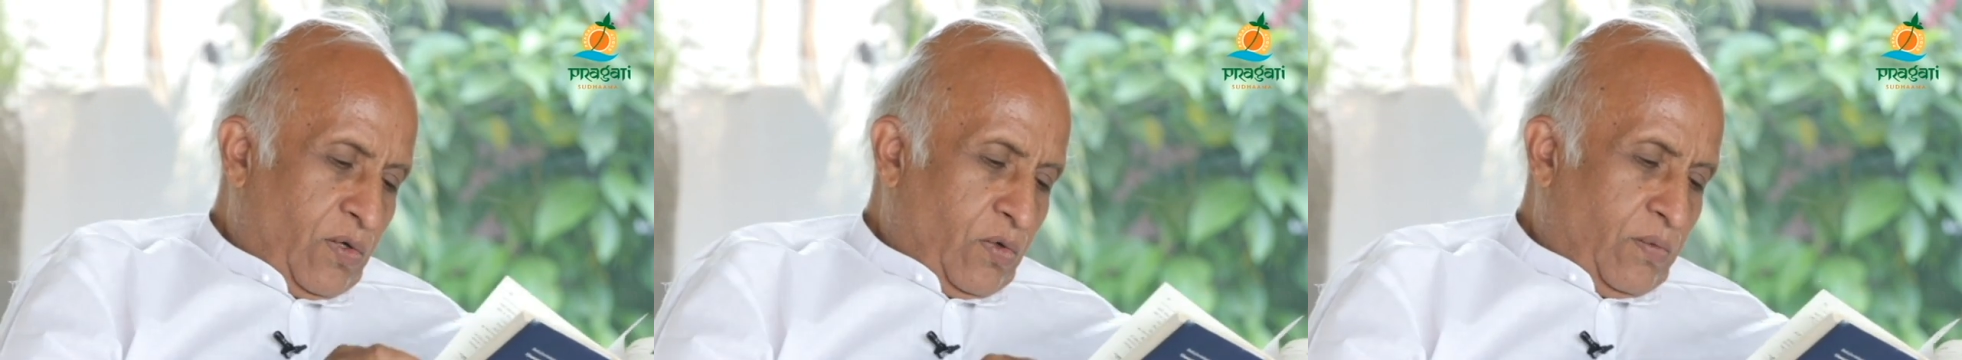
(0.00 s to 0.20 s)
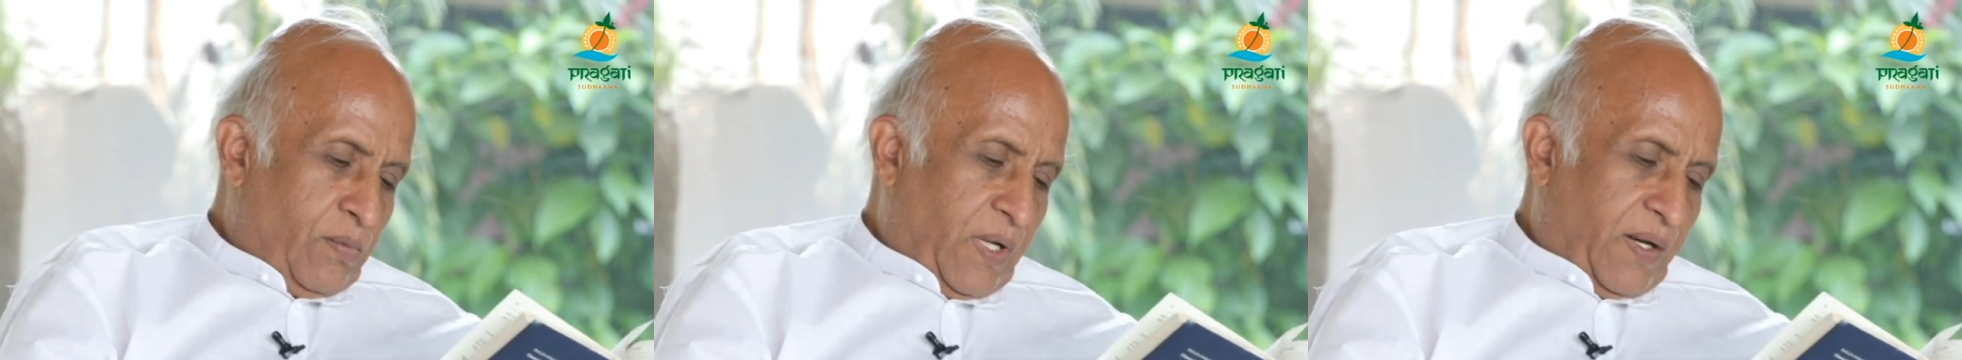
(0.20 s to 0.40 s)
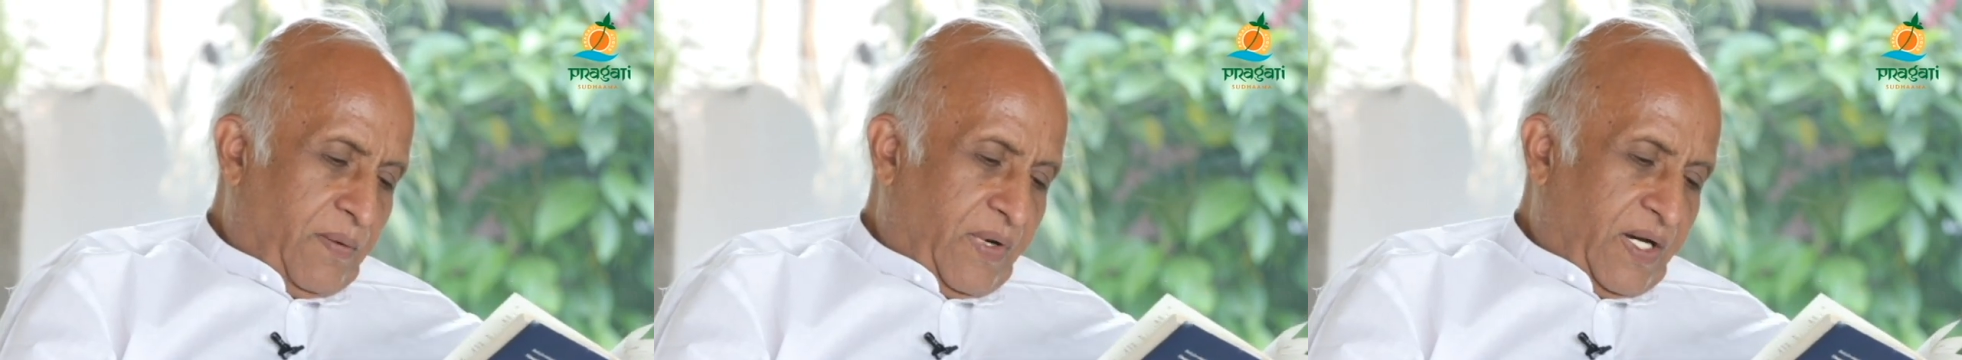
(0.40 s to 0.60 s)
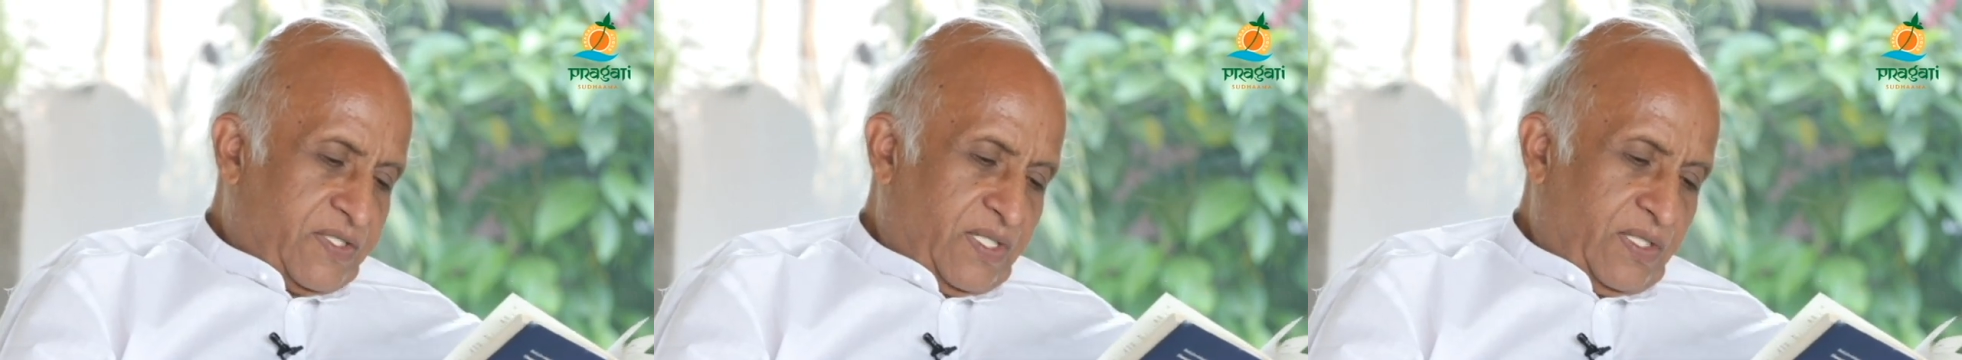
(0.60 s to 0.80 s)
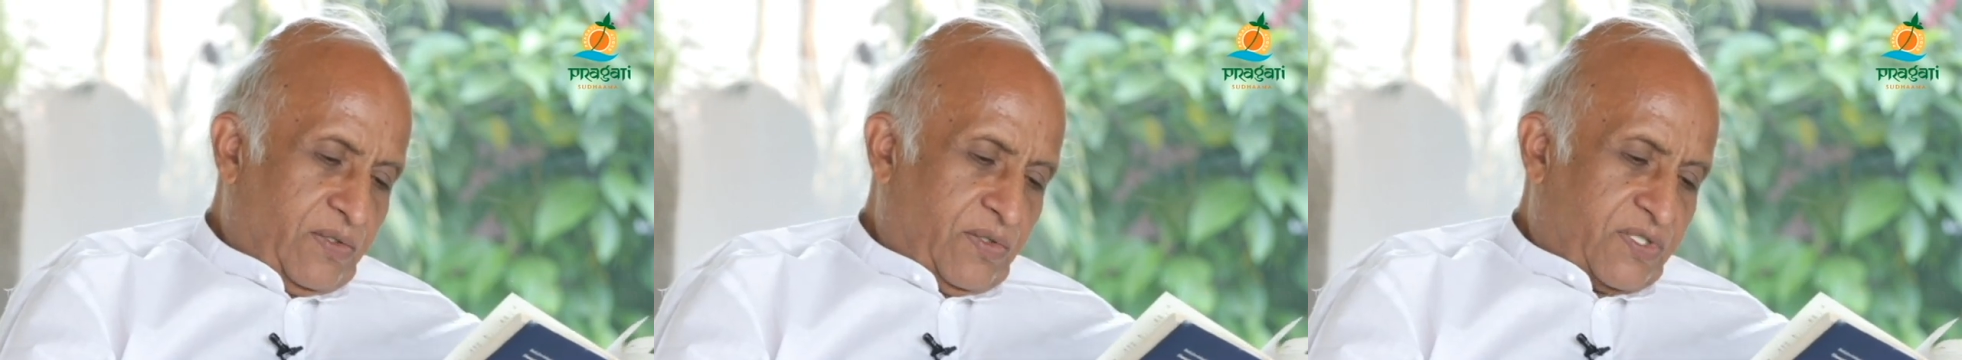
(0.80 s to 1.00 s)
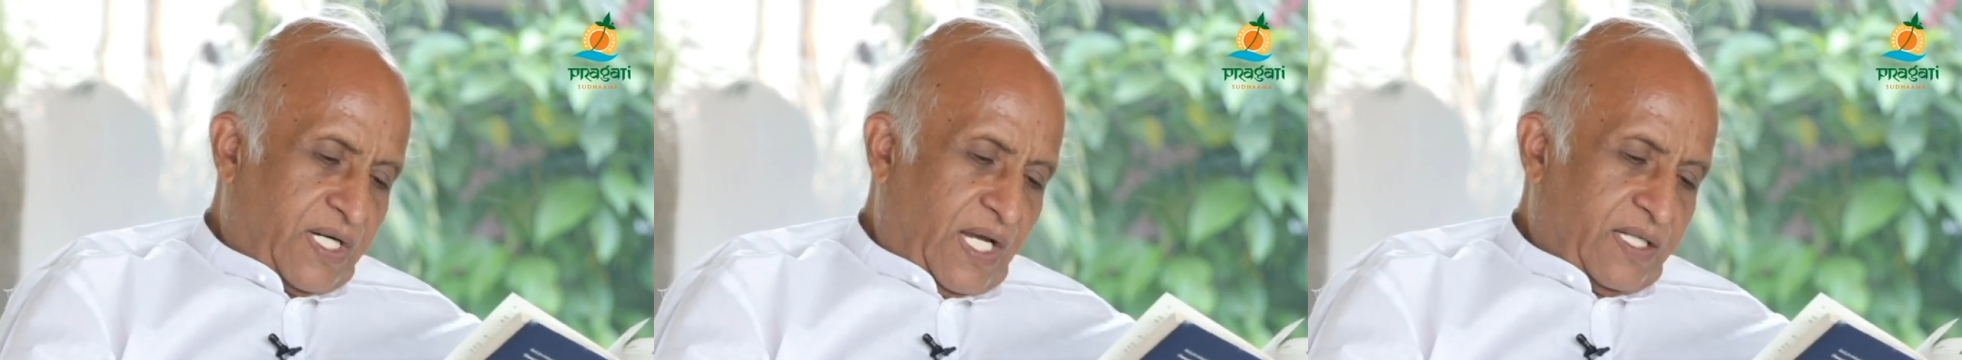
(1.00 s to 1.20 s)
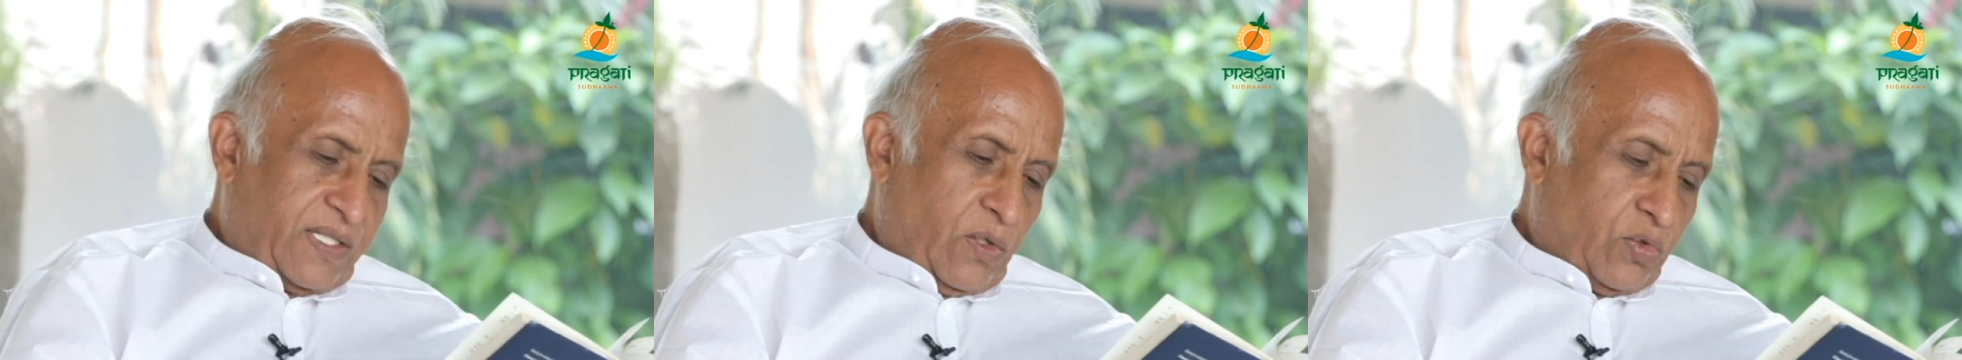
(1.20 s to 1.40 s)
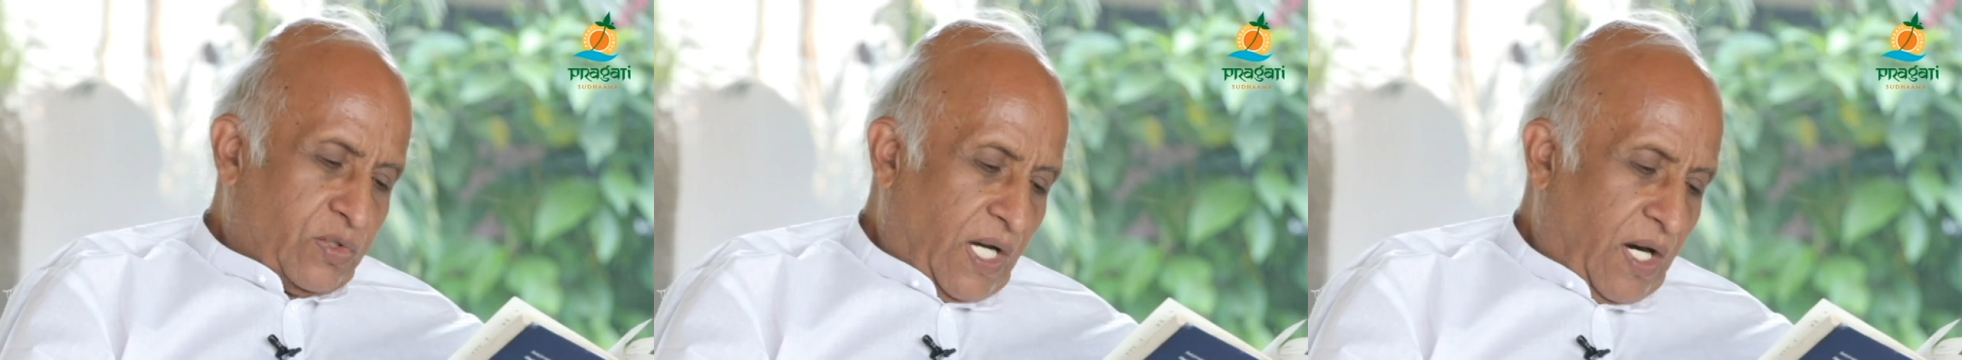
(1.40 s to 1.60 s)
umhavashi drishtanta.